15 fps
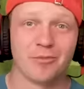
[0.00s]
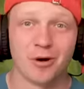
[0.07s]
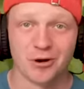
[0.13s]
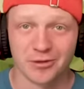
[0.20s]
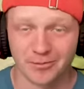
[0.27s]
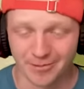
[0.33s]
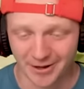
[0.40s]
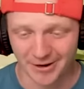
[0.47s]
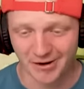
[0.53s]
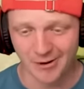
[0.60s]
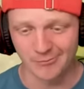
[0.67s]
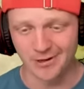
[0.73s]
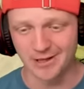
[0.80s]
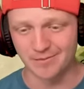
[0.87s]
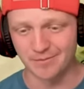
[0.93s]
part of the
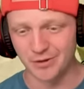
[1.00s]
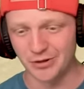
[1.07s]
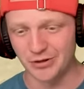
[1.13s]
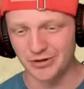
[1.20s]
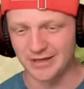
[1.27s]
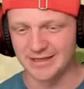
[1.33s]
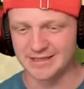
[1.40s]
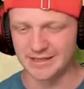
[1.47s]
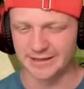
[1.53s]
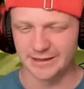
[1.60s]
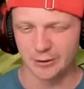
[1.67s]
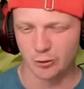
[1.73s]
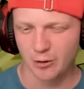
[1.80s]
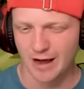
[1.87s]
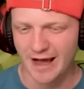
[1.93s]
playground we can build is a
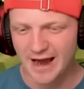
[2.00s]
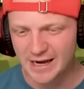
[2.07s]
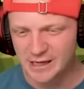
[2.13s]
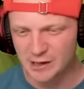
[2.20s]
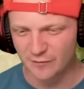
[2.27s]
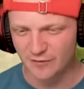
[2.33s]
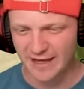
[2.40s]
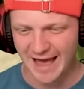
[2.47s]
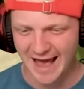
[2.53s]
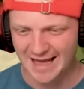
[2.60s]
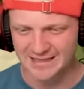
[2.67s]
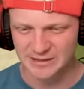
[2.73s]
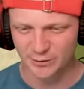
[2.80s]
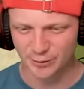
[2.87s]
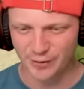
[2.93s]
little kind of
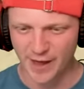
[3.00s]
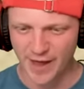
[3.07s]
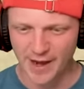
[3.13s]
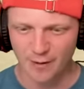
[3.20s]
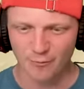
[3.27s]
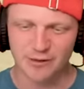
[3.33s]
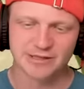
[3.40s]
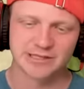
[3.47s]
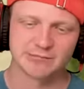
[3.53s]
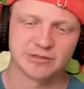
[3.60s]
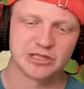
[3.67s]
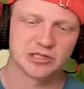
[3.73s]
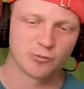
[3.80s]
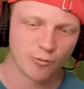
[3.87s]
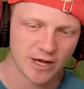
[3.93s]
castle thing with some
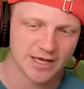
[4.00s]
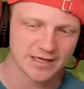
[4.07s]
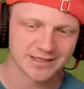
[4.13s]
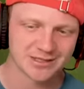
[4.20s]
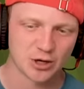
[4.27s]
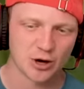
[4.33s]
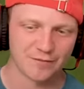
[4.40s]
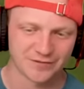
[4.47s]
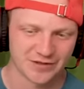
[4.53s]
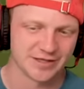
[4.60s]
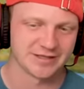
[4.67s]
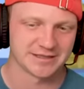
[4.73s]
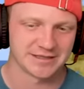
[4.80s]
swings off to the